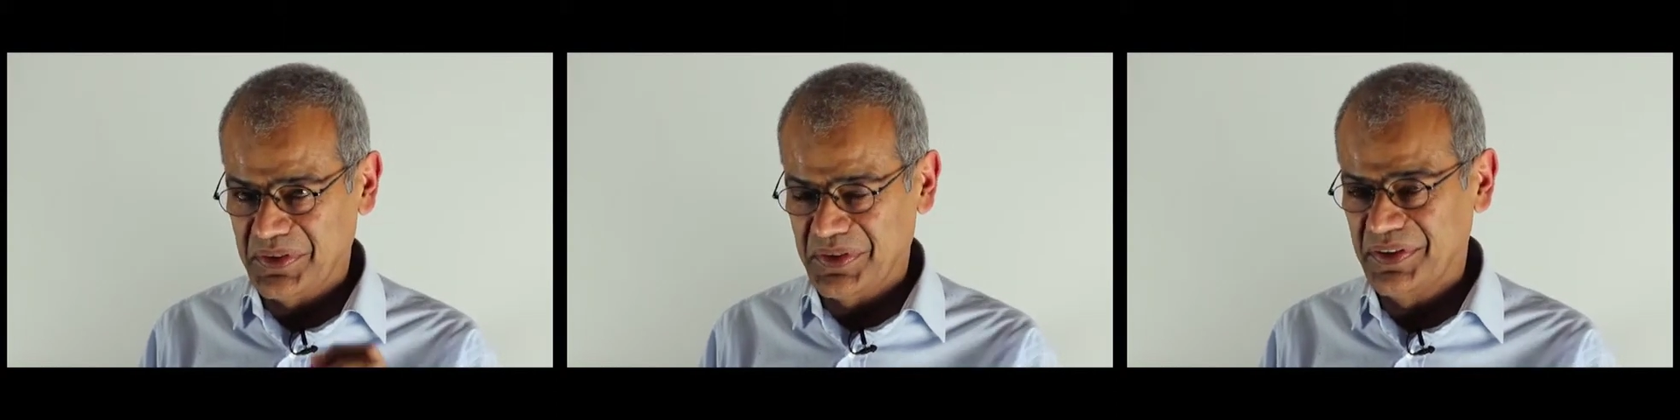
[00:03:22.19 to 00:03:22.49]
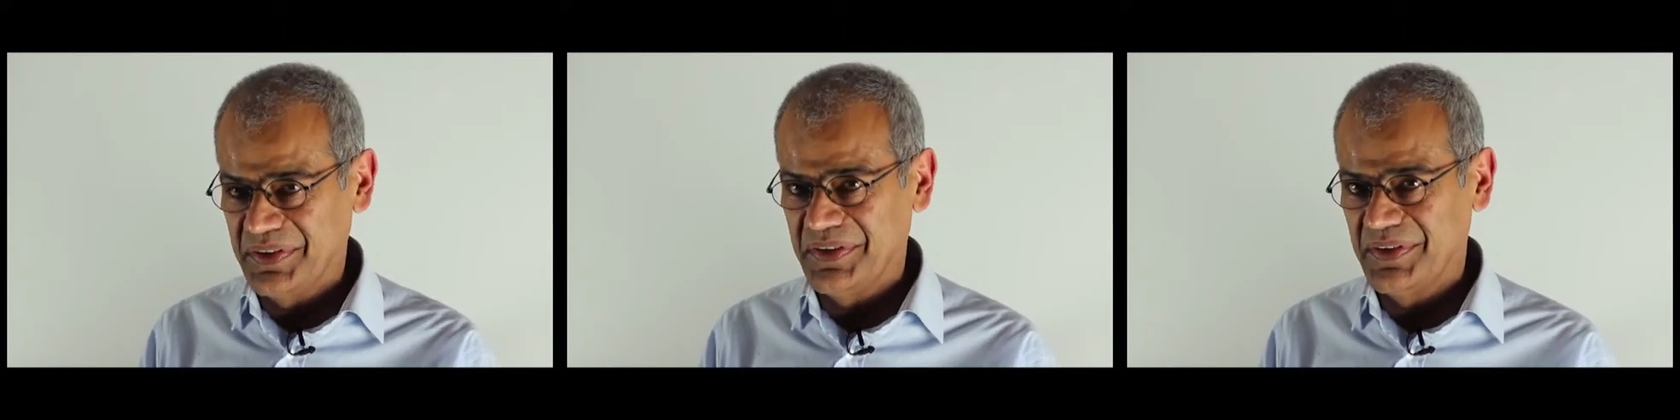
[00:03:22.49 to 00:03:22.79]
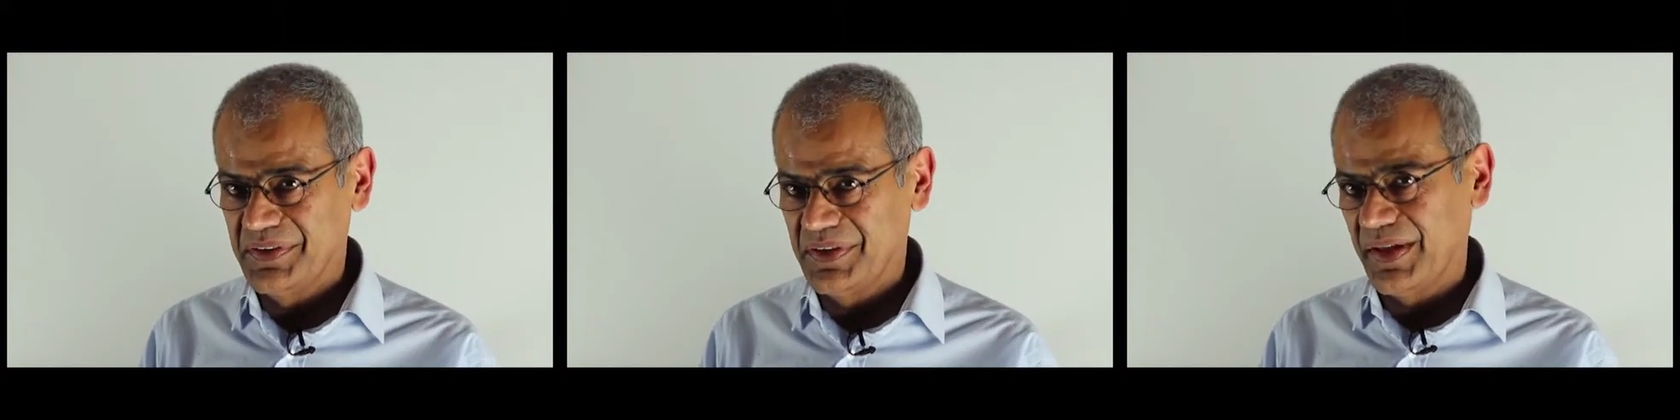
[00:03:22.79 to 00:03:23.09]

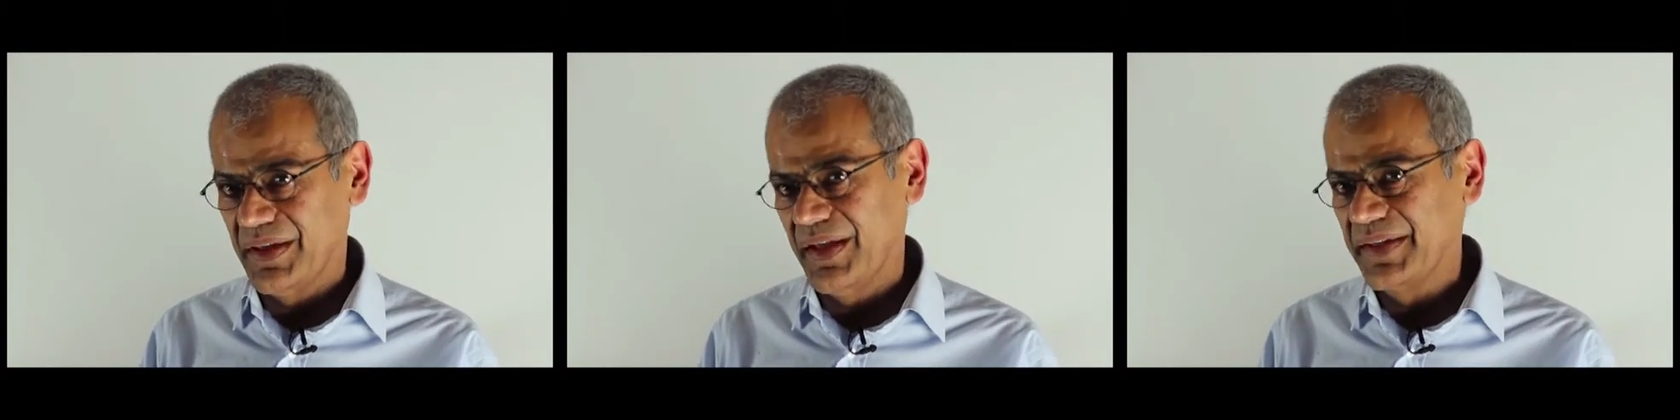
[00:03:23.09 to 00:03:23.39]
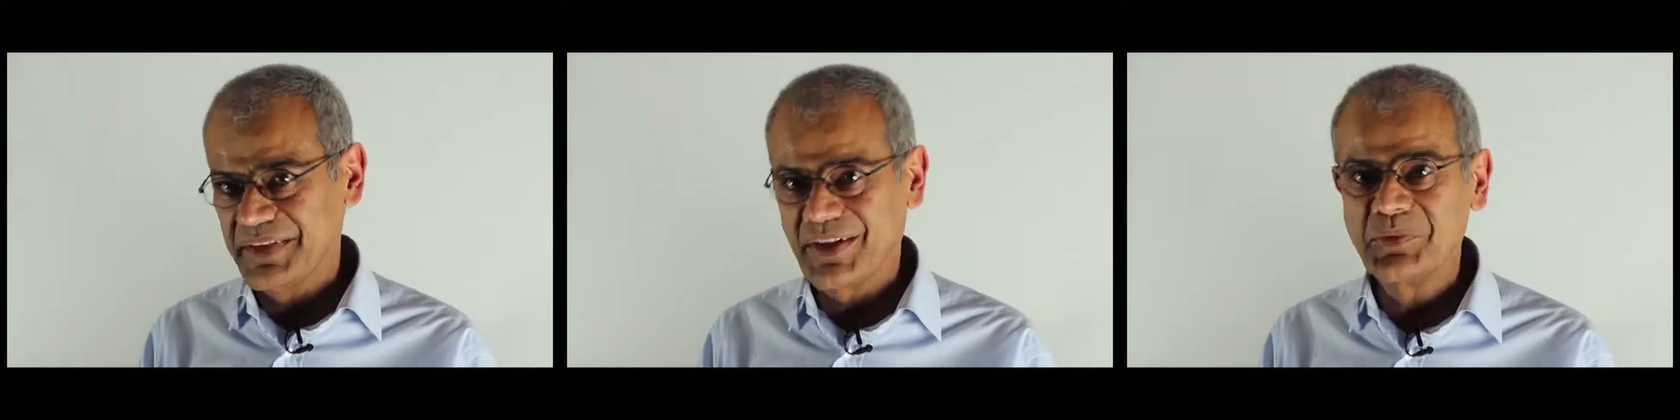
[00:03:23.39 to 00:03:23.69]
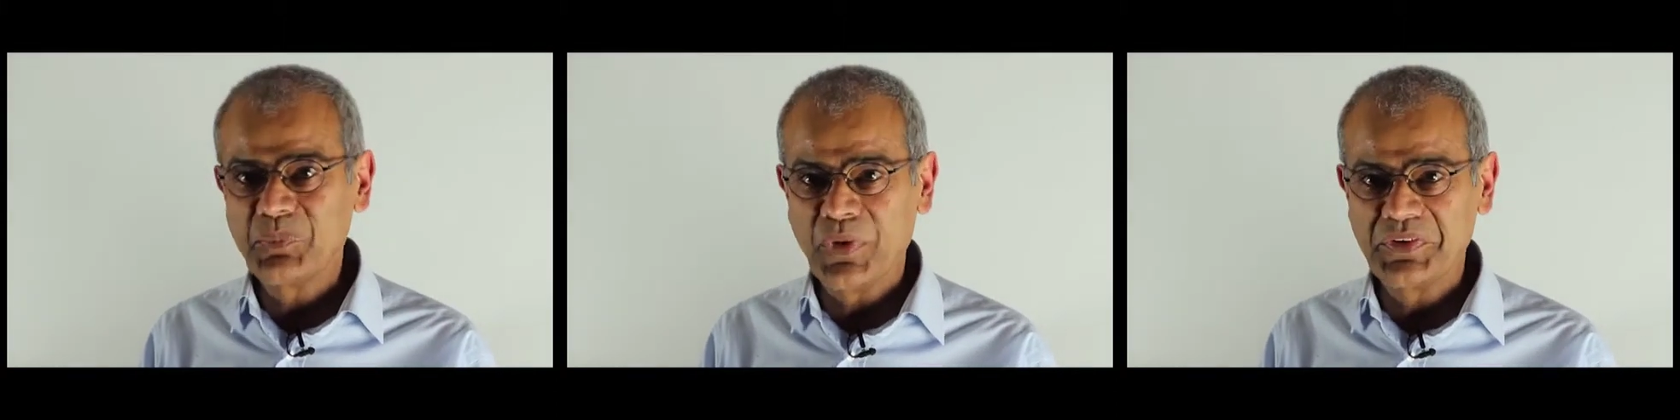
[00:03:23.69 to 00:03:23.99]
at the
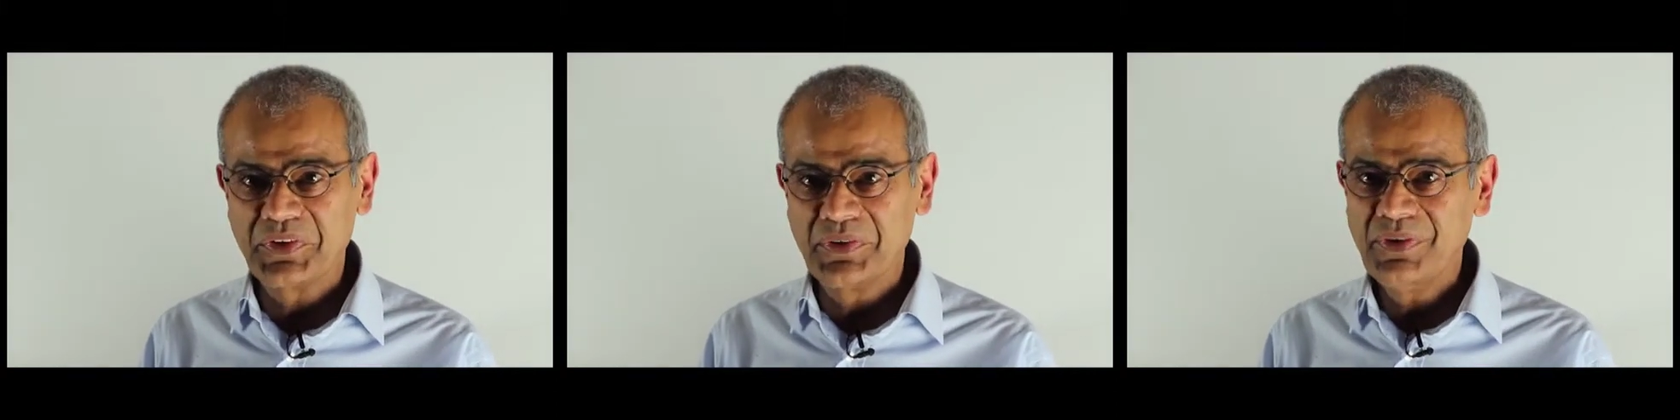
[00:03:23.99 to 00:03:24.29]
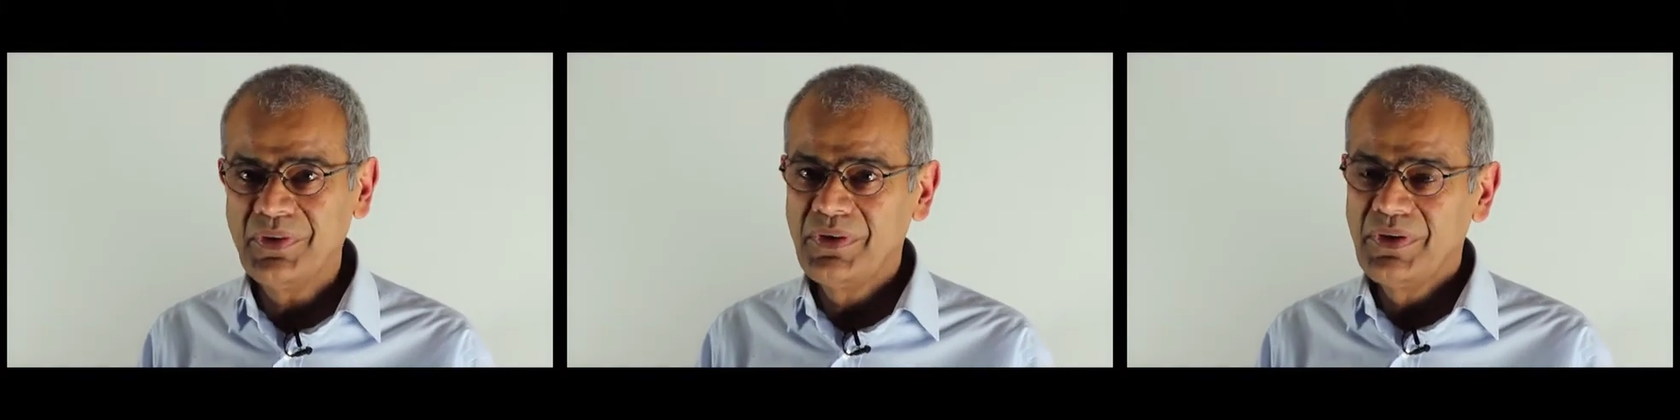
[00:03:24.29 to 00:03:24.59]
gunpoint,